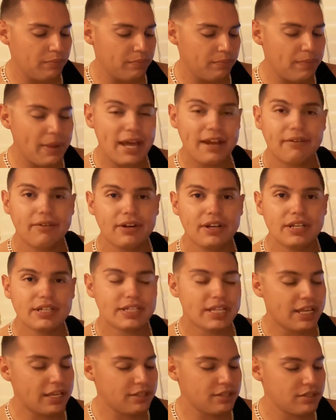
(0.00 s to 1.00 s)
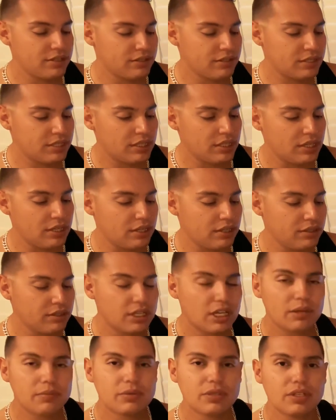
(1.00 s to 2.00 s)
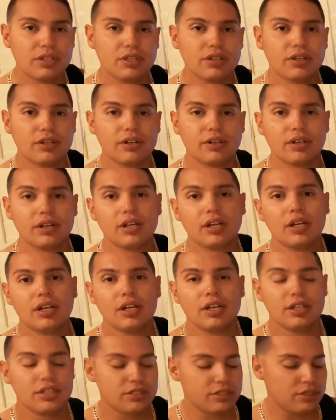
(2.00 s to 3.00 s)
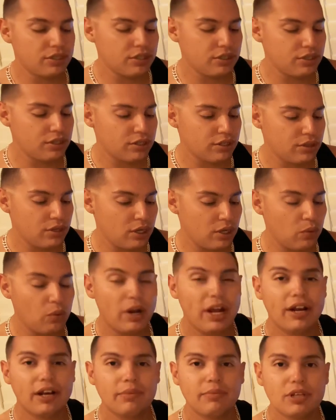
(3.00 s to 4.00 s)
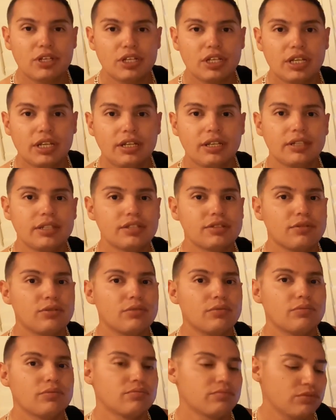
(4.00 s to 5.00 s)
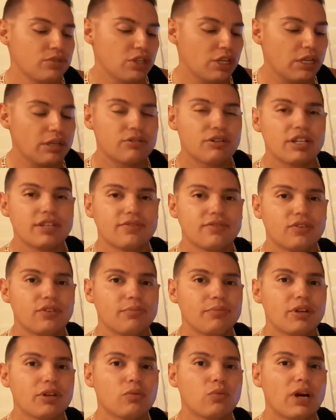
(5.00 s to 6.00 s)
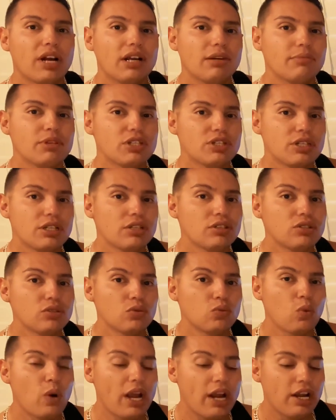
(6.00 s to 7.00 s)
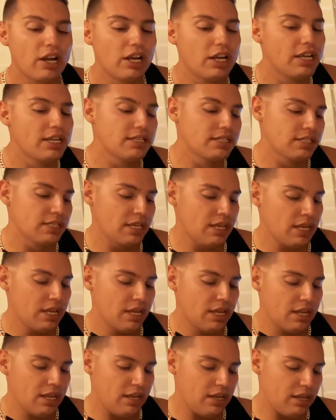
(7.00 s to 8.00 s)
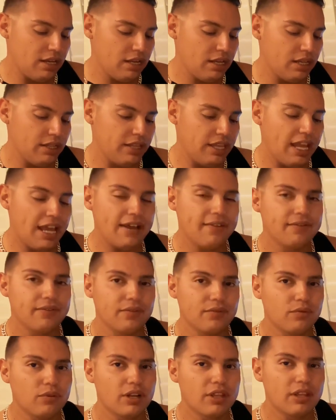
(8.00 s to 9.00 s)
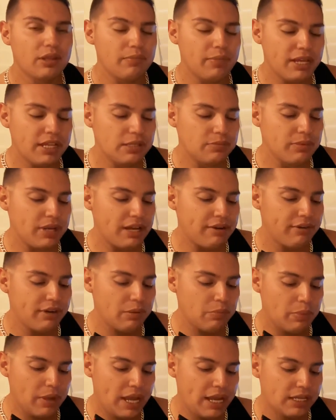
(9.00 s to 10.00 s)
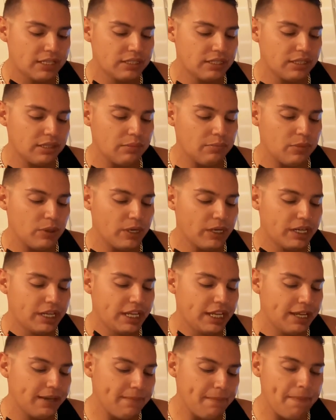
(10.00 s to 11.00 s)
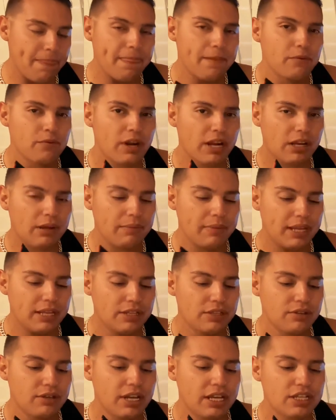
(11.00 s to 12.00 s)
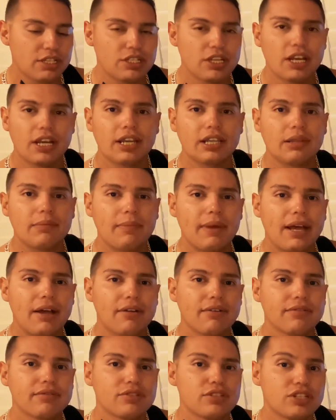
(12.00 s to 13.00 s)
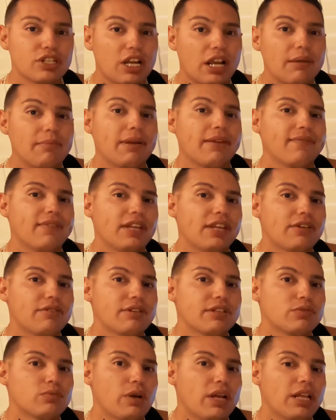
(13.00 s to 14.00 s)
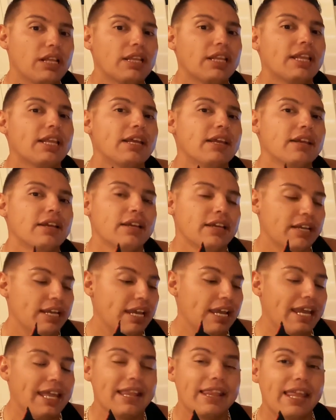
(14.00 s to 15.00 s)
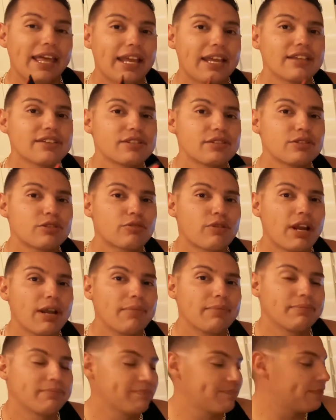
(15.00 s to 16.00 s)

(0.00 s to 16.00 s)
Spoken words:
batteries that just hook up to your wired machine, so you can transform your wired machine to wireless. They have one of the best battery packs in the market. Recommend you guys checking them out. Check out my video as well, and like and subscribe.